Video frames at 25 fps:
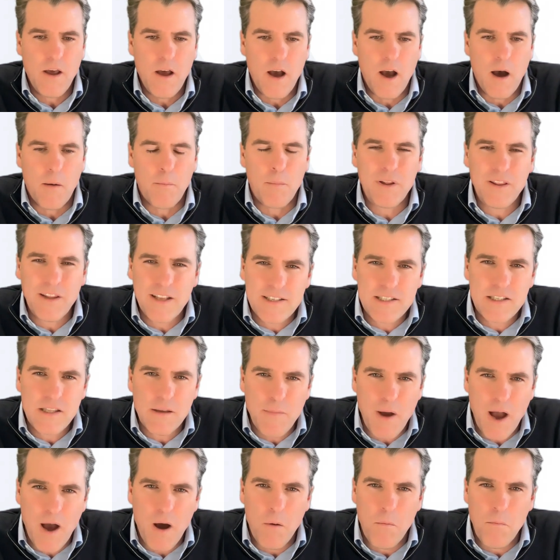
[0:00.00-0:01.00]
But list
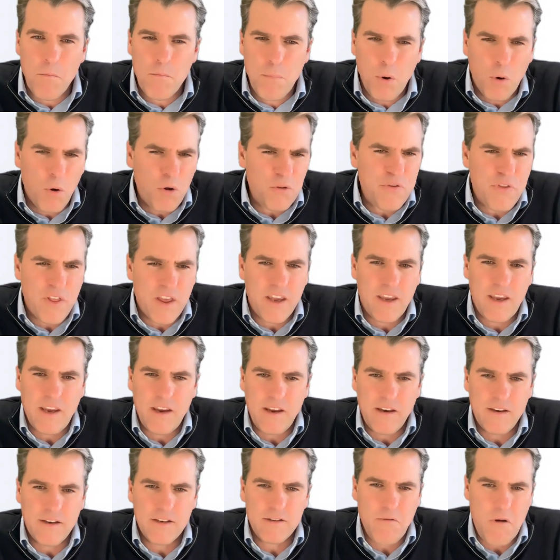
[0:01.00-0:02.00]
them out. Bold
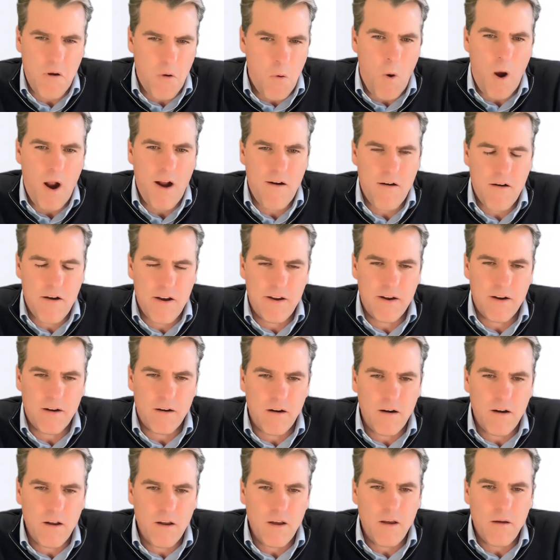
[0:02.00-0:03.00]
thinking is required
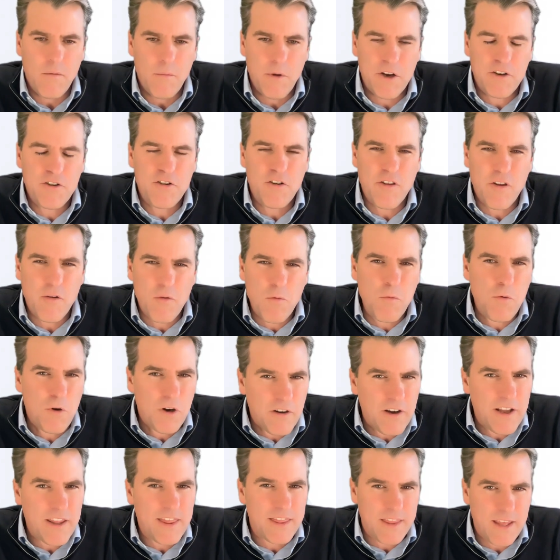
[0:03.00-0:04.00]
here. Make sure that you're
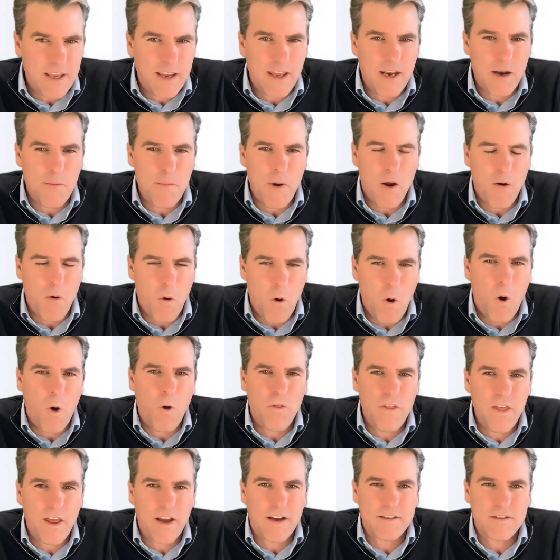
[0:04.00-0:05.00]
really thinking about
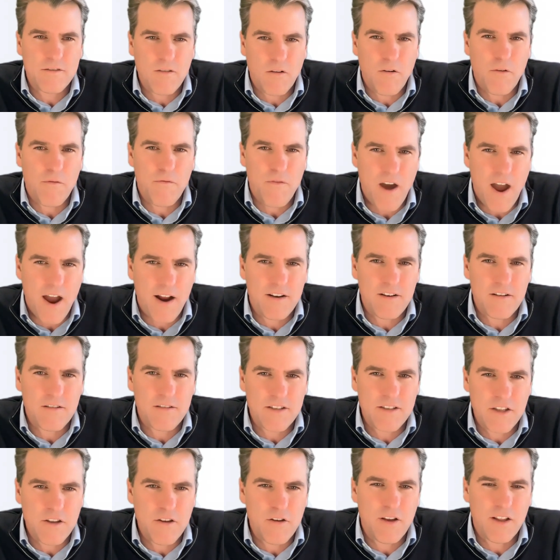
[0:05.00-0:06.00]
all the external
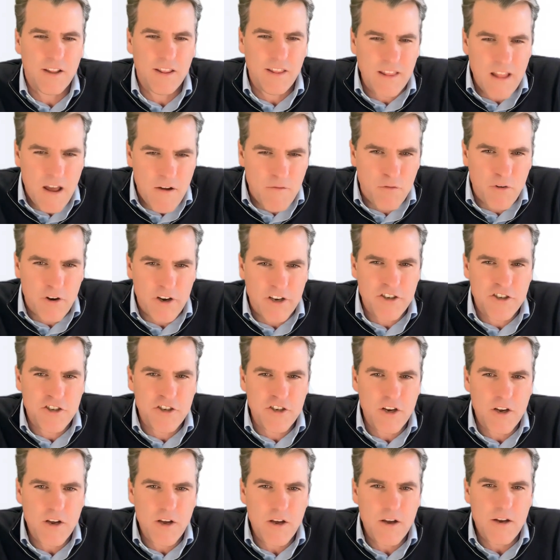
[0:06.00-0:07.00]
factors that you could
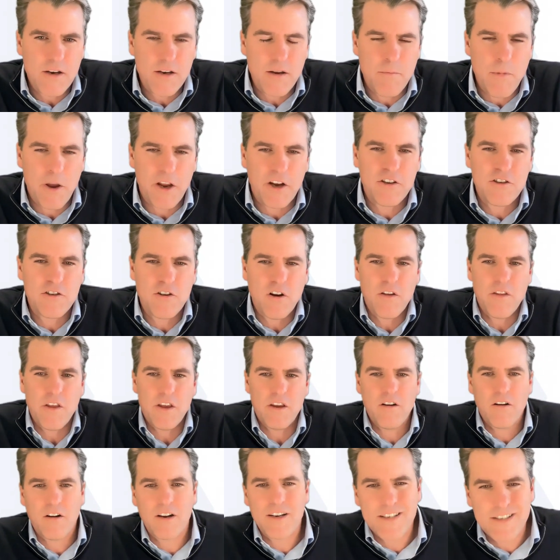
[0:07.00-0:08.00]
leverage to make sure
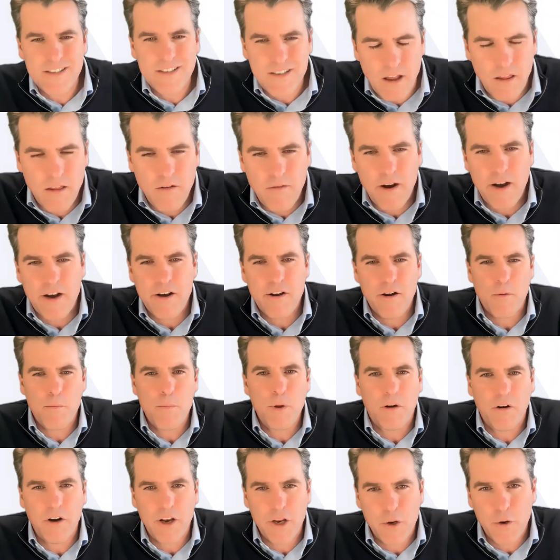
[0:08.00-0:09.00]
that you're accelerating your
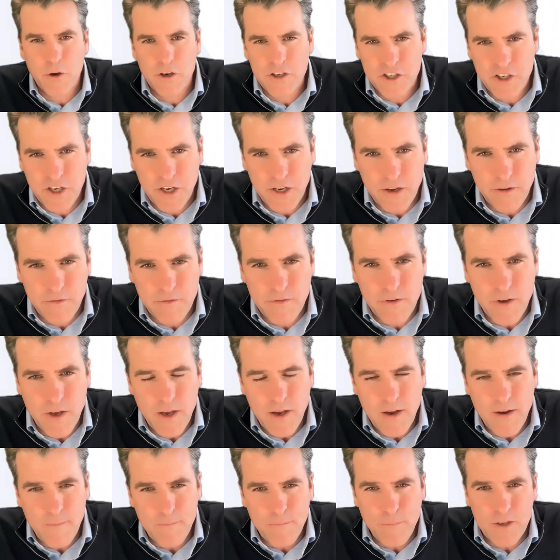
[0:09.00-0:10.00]
ability to achieve
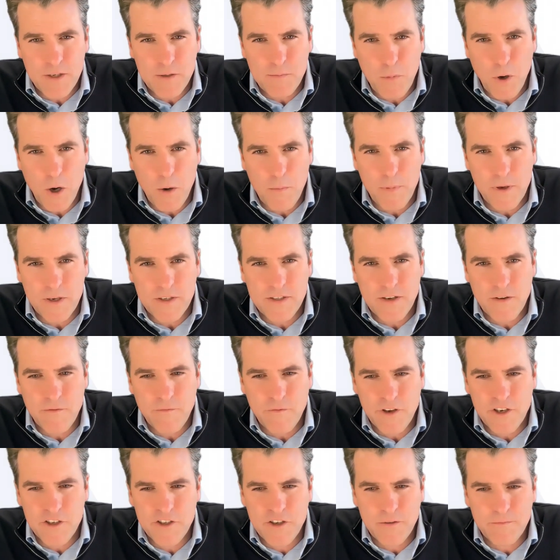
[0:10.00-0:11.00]
this purpose
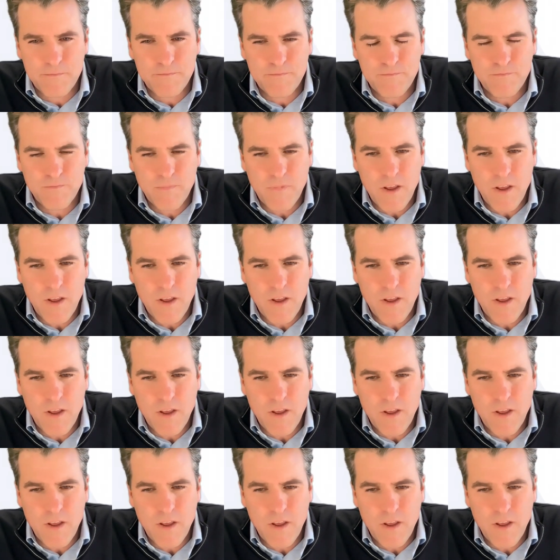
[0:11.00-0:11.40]
and vision.